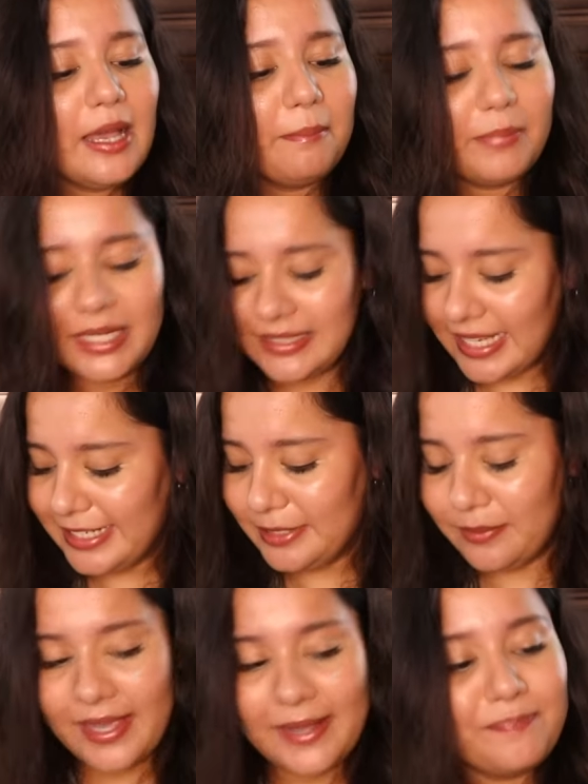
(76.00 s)
but
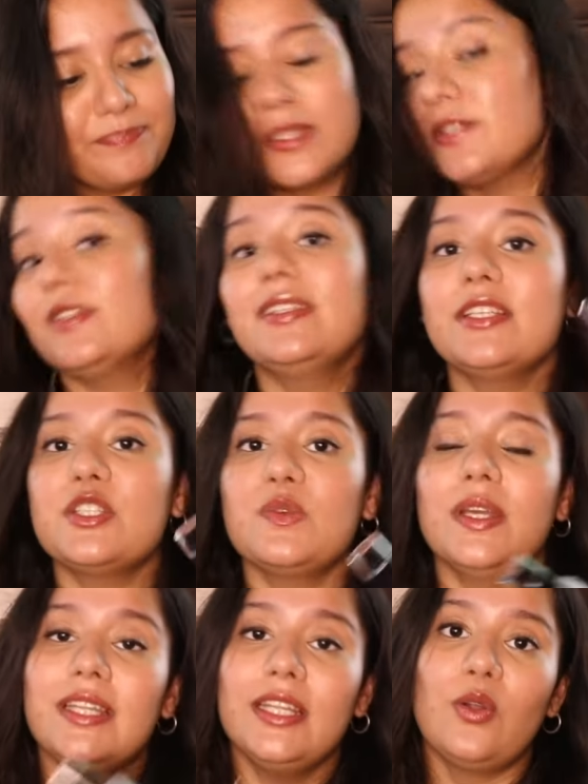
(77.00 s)
anyway, so this
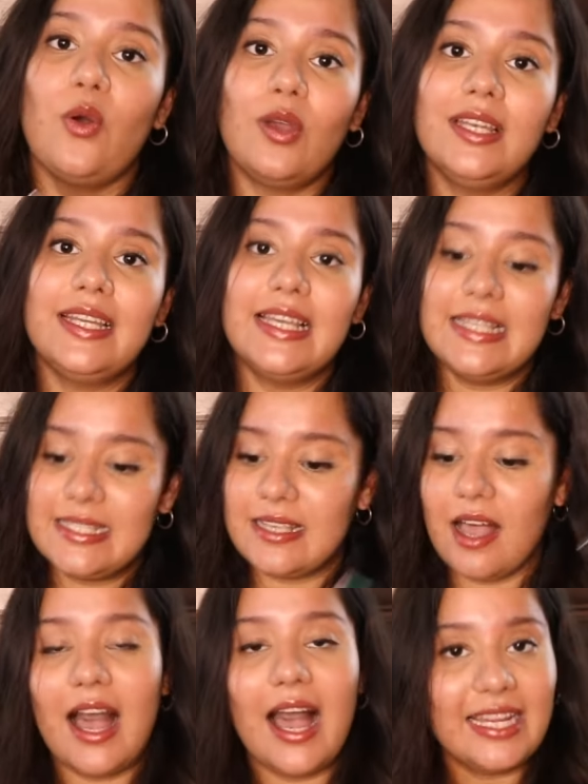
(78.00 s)
one in all is
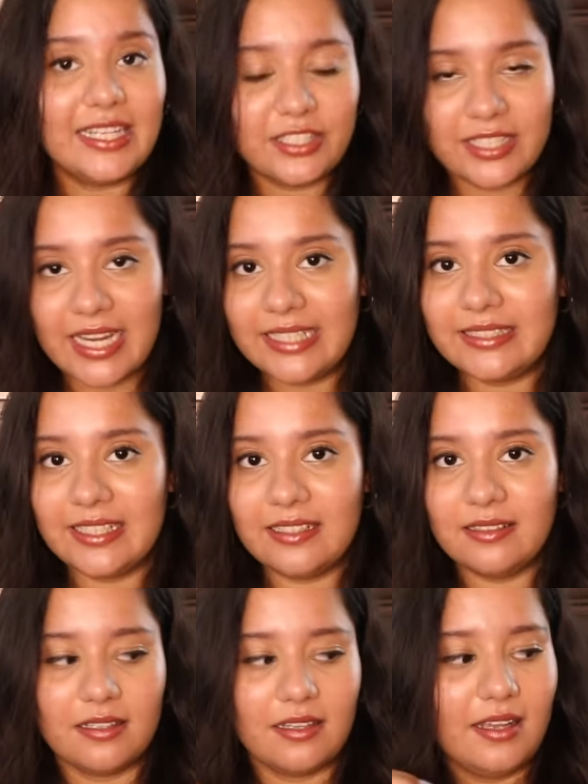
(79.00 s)
a
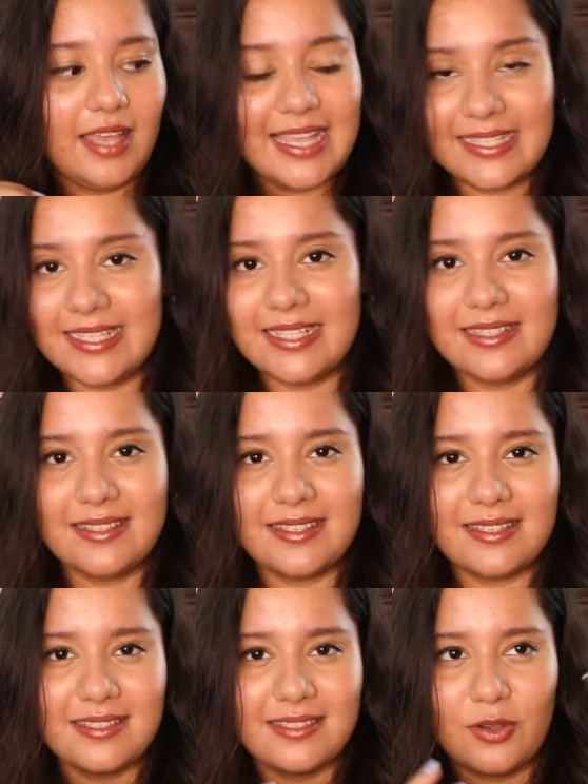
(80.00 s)
hydrating
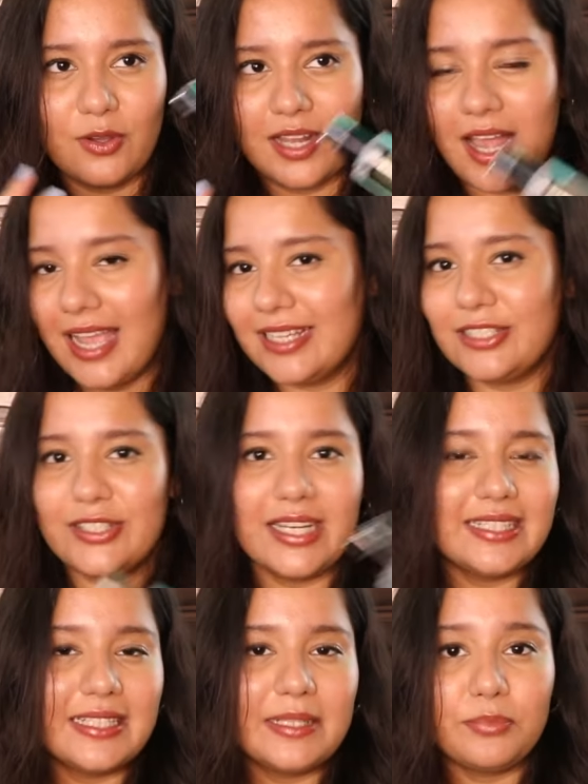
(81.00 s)
essence or a
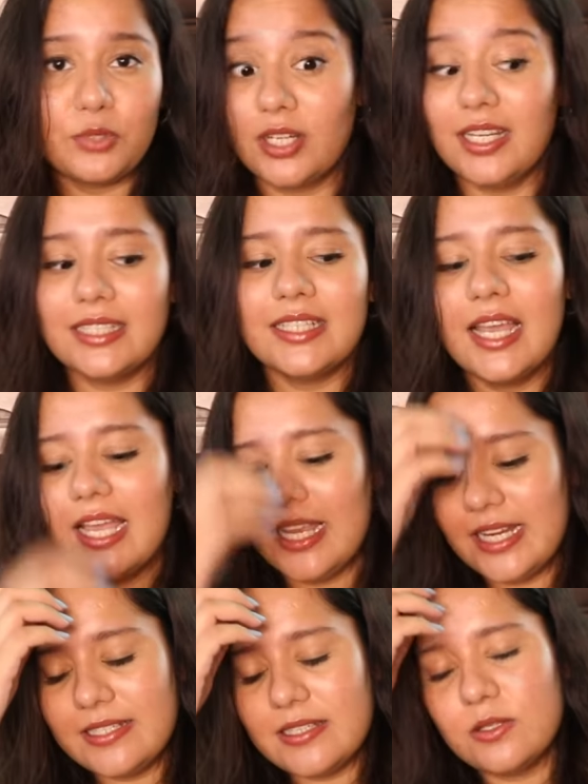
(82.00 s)
hydrating product.
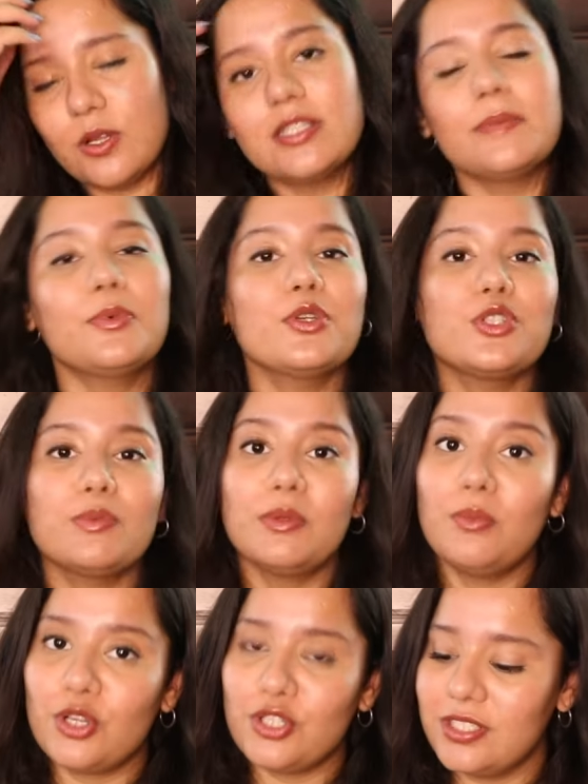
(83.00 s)
It is not supposed to be
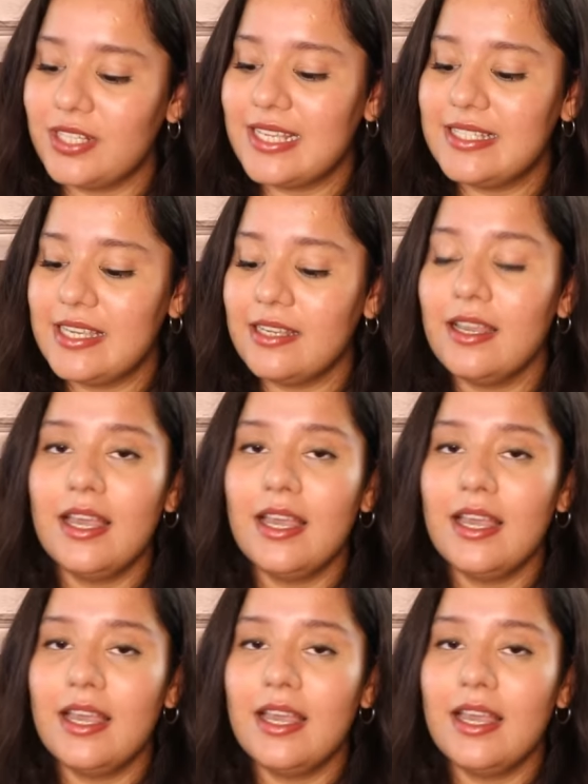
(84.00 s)
moisturizing.